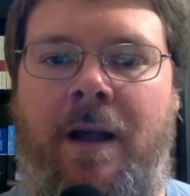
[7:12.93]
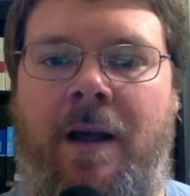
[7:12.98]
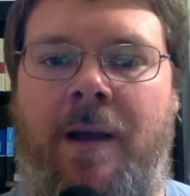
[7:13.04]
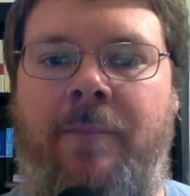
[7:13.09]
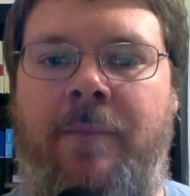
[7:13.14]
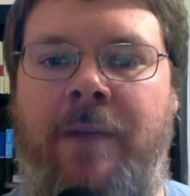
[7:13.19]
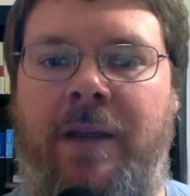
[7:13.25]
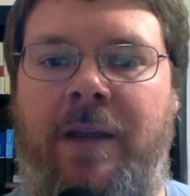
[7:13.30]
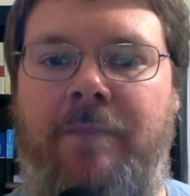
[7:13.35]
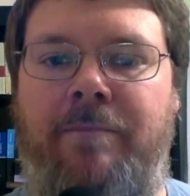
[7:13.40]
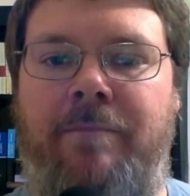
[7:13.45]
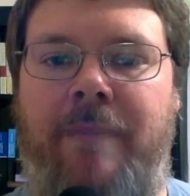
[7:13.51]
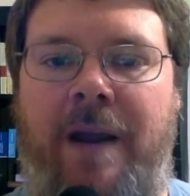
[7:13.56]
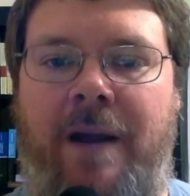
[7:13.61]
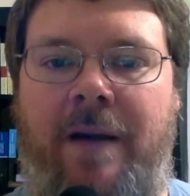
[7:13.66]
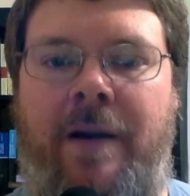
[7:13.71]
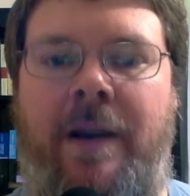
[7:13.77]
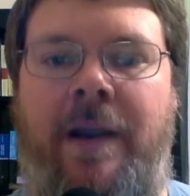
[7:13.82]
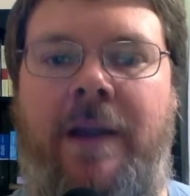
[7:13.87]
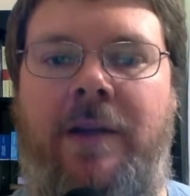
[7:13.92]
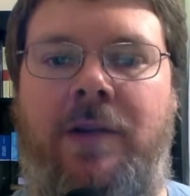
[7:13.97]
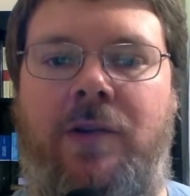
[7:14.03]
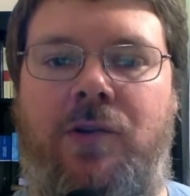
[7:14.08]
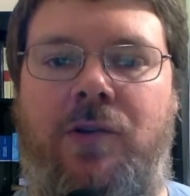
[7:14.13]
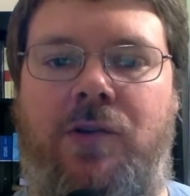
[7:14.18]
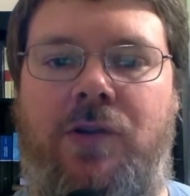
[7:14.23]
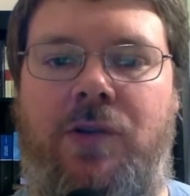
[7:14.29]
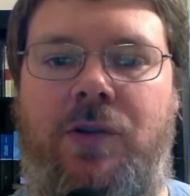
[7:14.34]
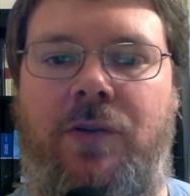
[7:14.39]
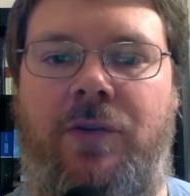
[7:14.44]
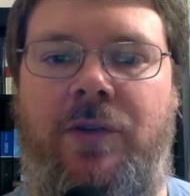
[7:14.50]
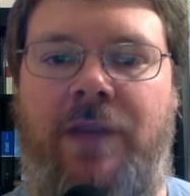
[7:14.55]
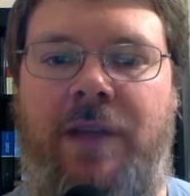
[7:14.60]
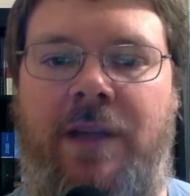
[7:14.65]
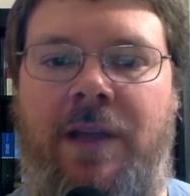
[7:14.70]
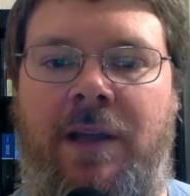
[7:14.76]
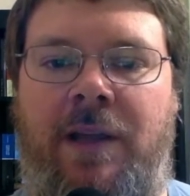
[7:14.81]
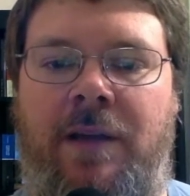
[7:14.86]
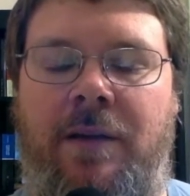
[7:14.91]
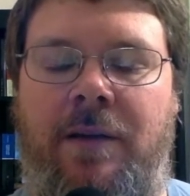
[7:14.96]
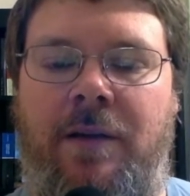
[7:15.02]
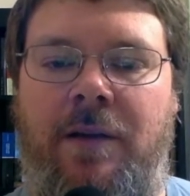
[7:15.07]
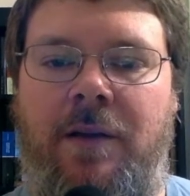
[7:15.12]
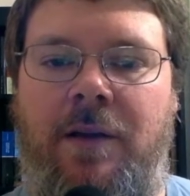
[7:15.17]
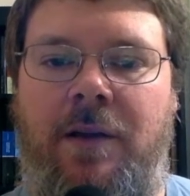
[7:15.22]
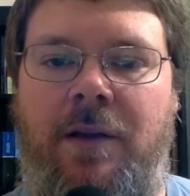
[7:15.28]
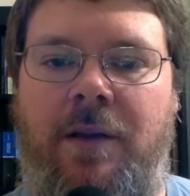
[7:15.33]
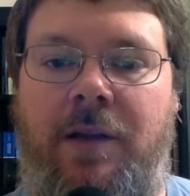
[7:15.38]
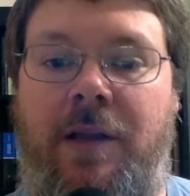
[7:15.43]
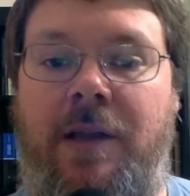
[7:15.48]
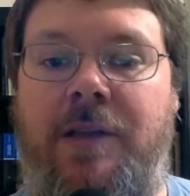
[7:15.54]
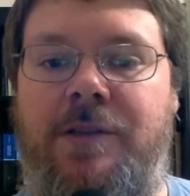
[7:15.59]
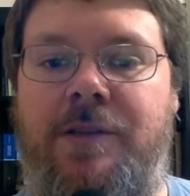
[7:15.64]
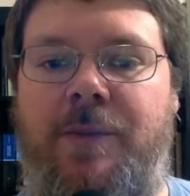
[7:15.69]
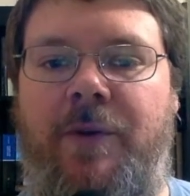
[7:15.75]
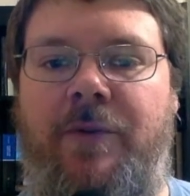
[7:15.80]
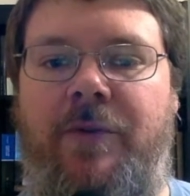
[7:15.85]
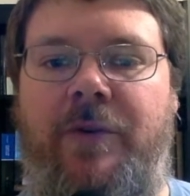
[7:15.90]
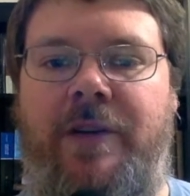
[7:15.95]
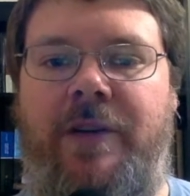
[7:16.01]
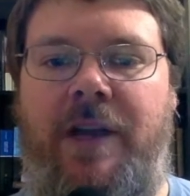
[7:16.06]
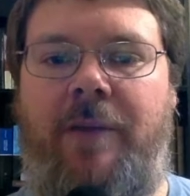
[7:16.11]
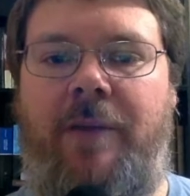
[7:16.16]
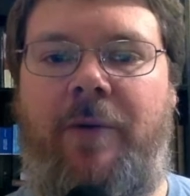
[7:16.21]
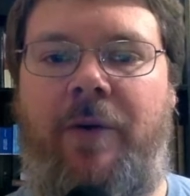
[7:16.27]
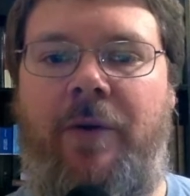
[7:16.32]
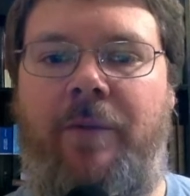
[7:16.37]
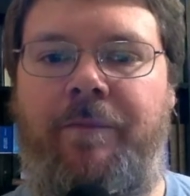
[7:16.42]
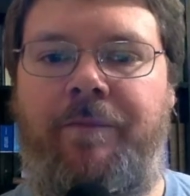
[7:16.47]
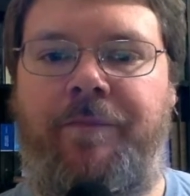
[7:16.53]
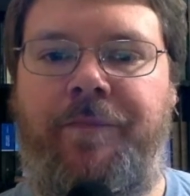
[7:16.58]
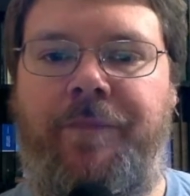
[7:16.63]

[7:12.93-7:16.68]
being married to the kinsman redeemer.